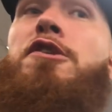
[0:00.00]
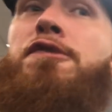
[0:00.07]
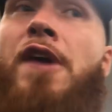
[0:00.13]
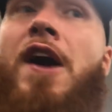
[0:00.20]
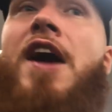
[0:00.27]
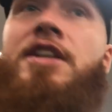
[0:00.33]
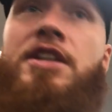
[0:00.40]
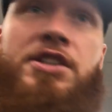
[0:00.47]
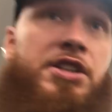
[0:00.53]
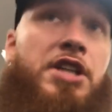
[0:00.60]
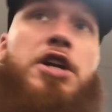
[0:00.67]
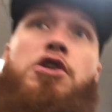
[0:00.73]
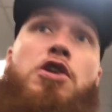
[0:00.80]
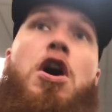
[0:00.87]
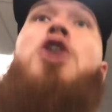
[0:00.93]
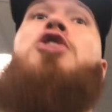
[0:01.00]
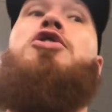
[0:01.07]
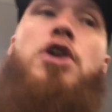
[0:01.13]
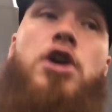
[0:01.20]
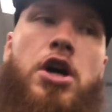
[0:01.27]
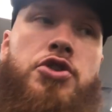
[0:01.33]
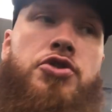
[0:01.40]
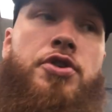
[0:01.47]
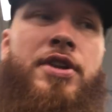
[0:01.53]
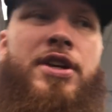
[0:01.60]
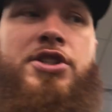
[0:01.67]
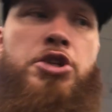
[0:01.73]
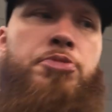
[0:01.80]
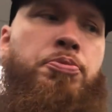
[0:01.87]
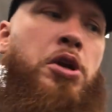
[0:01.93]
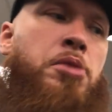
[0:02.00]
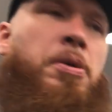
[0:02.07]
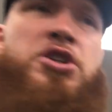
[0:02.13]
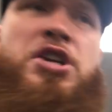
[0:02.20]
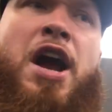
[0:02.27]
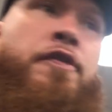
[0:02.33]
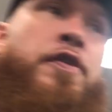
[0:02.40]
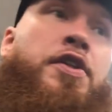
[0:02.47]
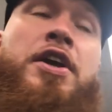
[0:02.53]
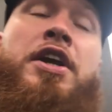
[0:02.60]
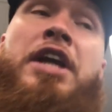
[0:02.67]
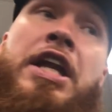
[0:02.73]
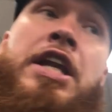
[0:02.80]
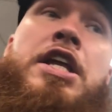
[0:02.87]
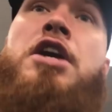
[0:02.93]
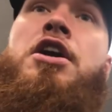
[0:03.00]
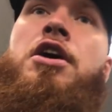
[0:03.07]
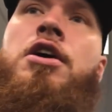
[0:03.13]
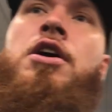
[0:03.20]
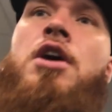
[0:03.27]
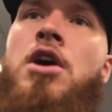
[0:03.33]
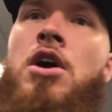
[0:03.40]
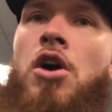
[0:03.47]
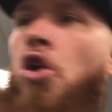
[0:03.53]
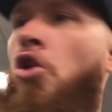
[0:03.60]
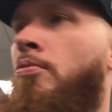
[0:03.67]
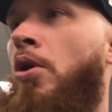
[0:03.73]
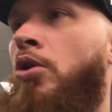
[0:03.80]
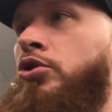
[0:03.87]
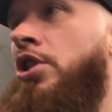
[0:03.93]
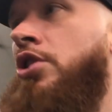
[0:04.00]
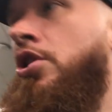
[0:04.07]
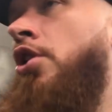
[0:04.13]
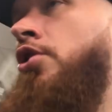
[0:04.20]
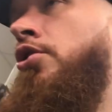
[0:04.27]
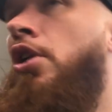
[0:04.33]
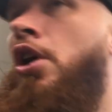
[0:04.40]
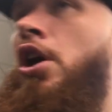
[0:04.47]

to find a sneaker under 100. This is pretty much everything in here almost is under